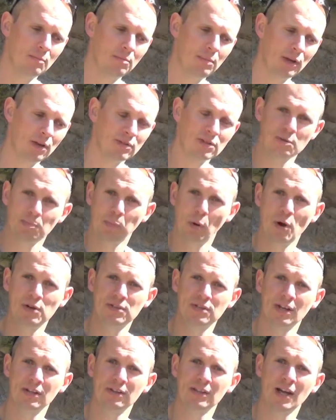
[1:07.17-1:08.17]
because it's
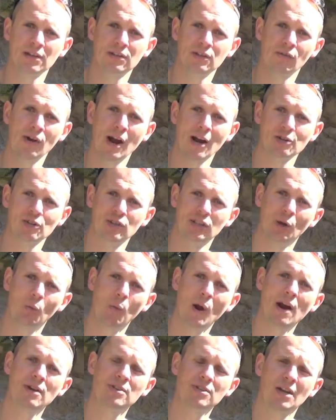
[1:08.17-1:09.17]
pointing in that direction. You know,
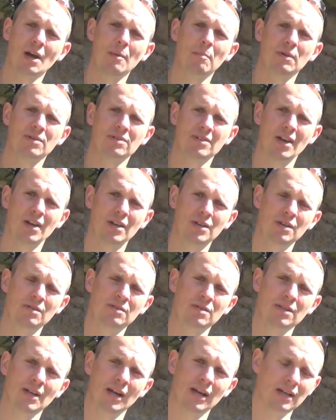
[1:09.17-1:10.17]
where is your compass taking you
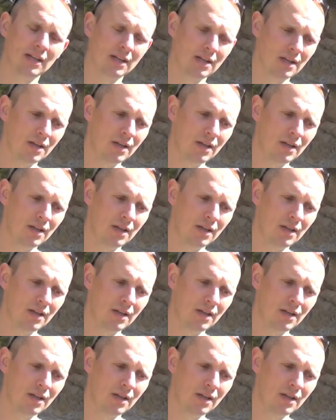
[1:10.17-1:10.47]
today?